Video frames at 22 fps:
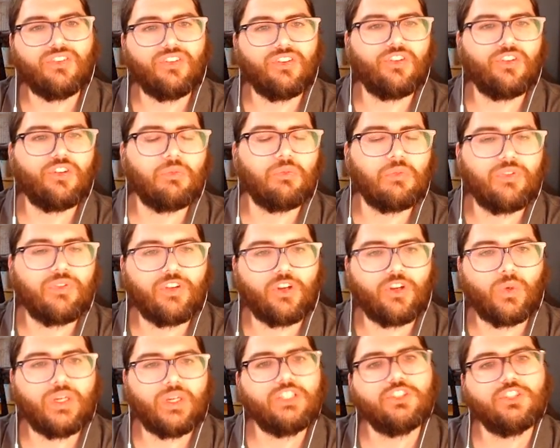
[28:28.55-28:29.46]
system of
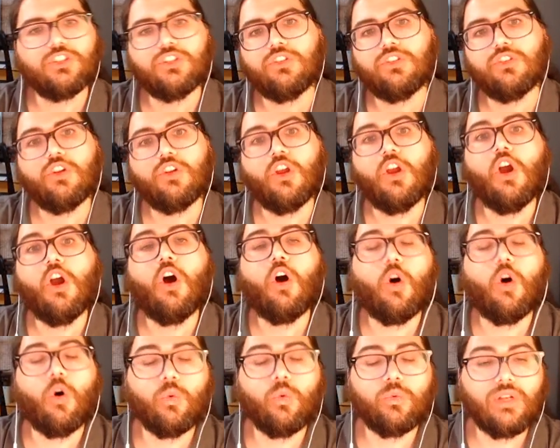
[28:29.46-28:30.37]
equations
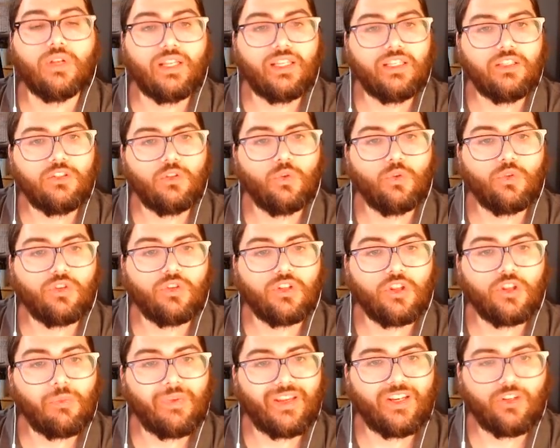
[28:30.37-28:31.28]
only
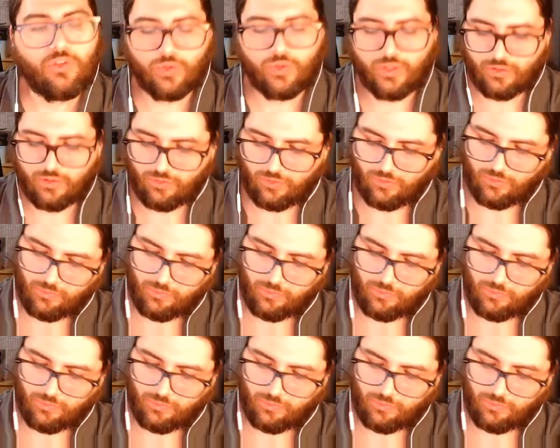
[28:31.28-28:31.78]
using the matrix?